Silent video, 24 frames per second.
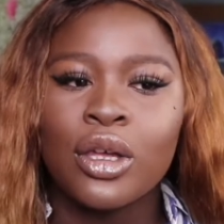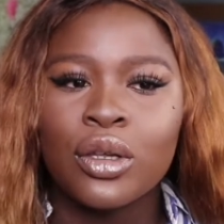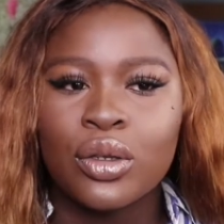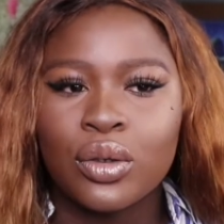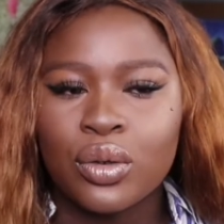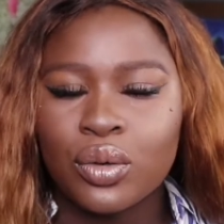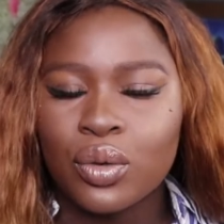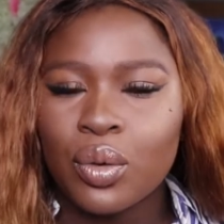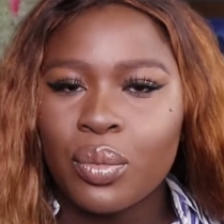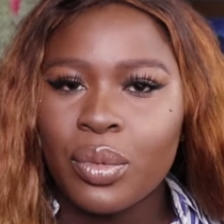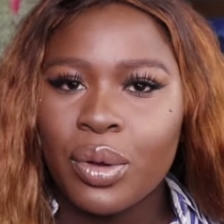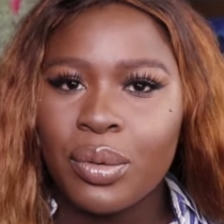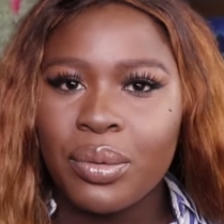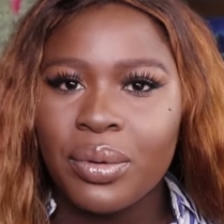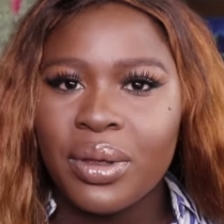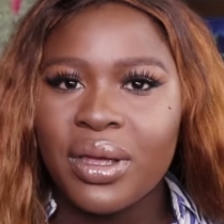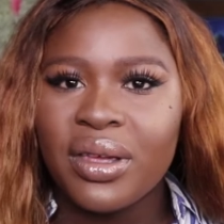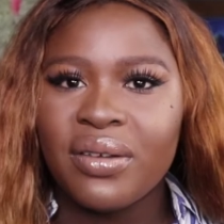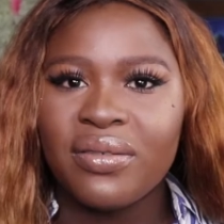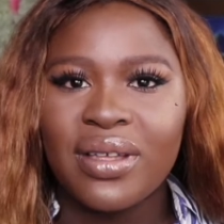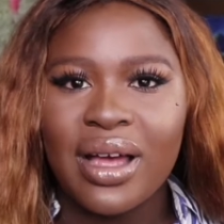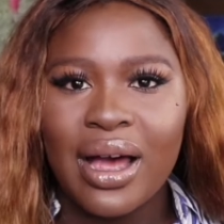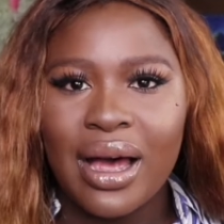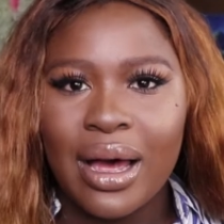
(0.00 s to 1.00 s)
So
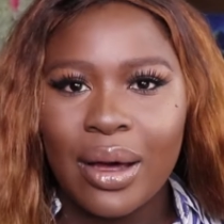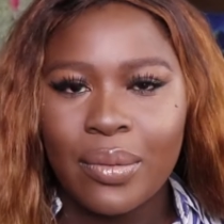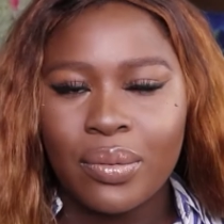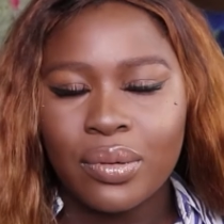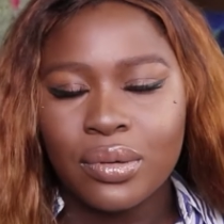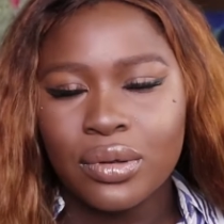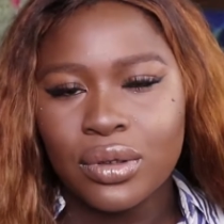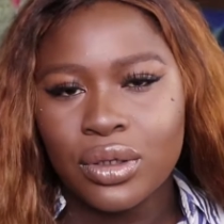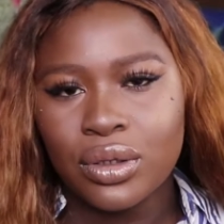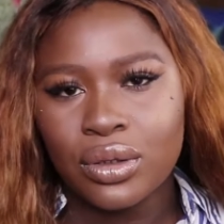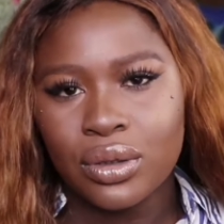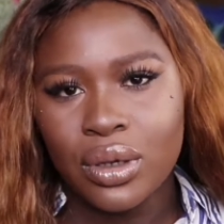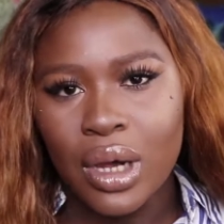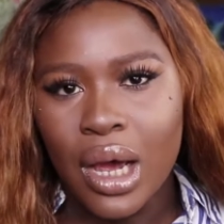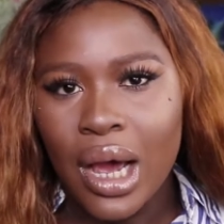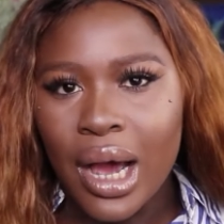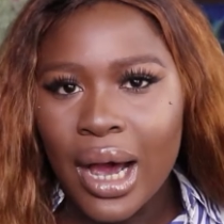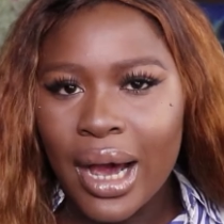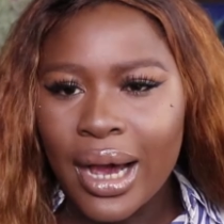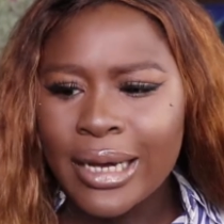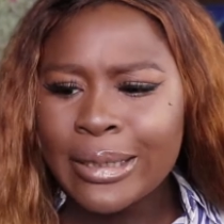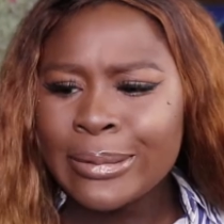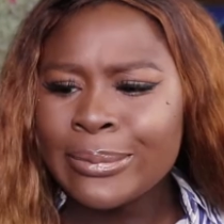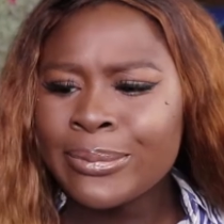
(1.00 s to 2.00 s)
maybe if that happens to
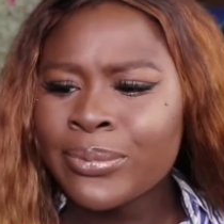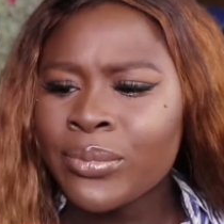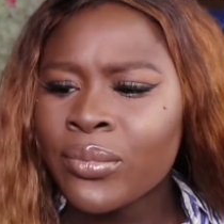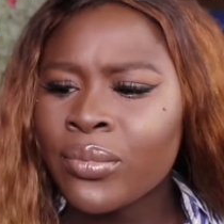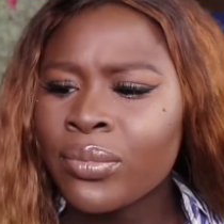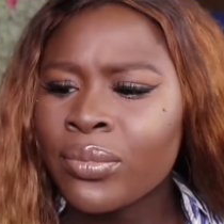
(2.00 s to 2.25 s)
her,